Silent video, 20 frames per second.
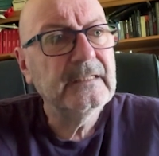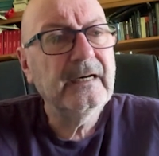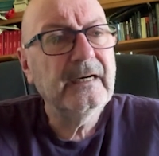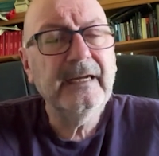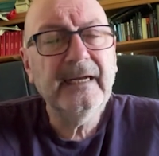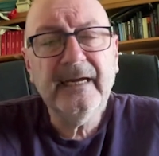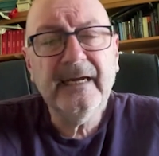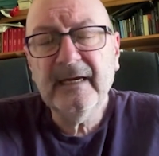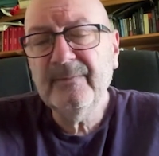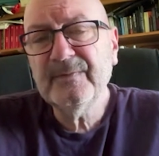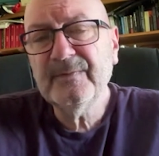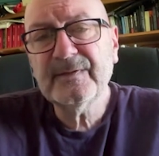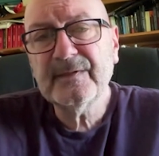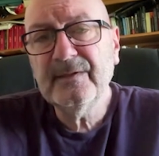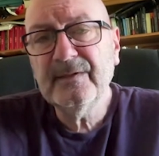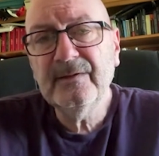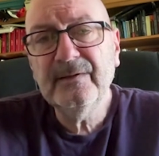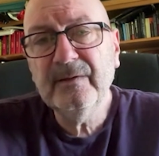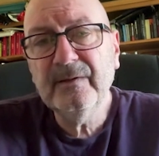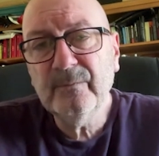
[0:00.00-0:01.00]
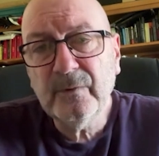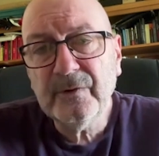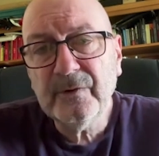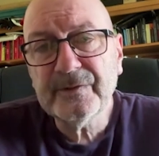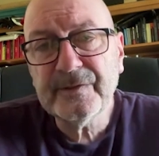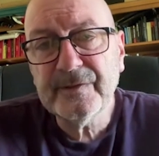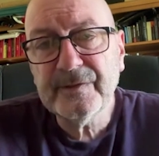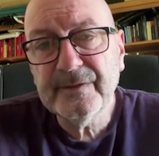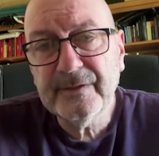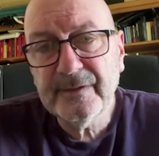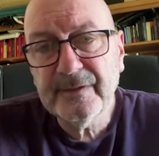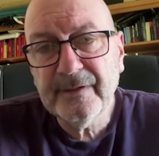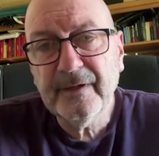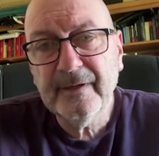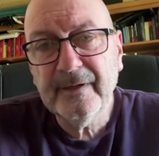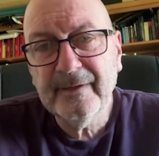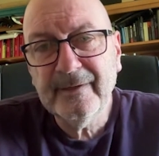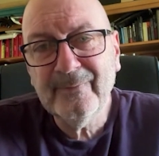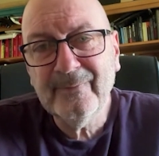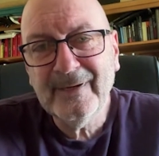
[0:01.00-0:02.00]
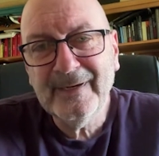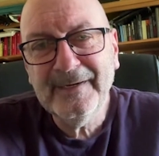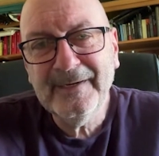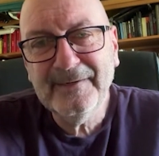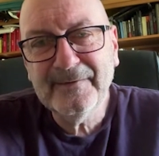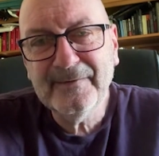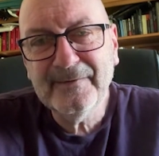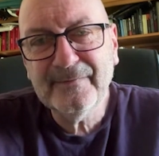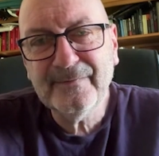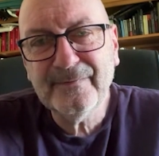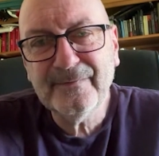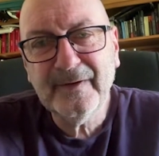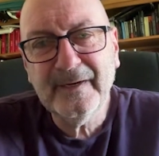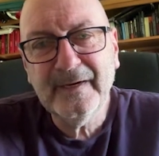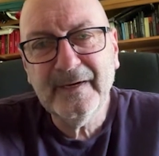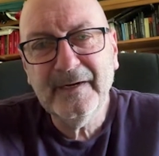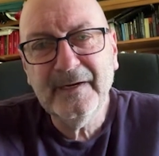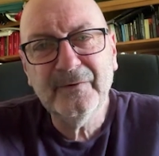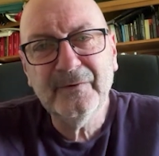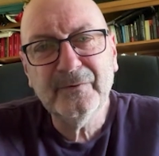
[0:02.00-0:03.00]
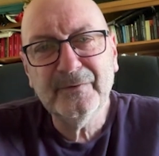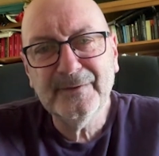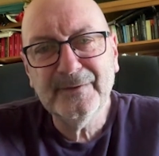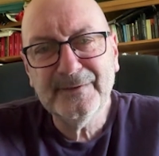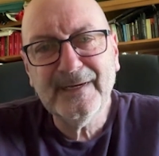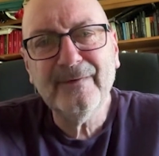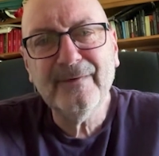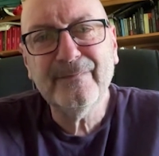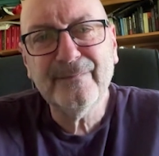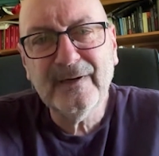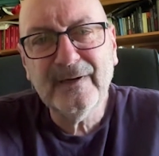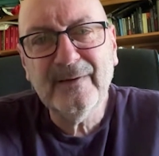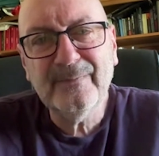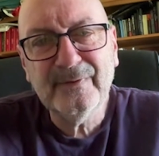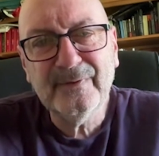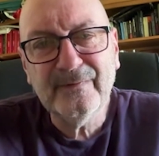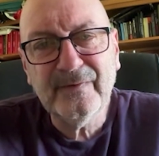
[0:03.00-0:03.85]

I absolutely wasn't an Iron Maiden fan or a Def Leppard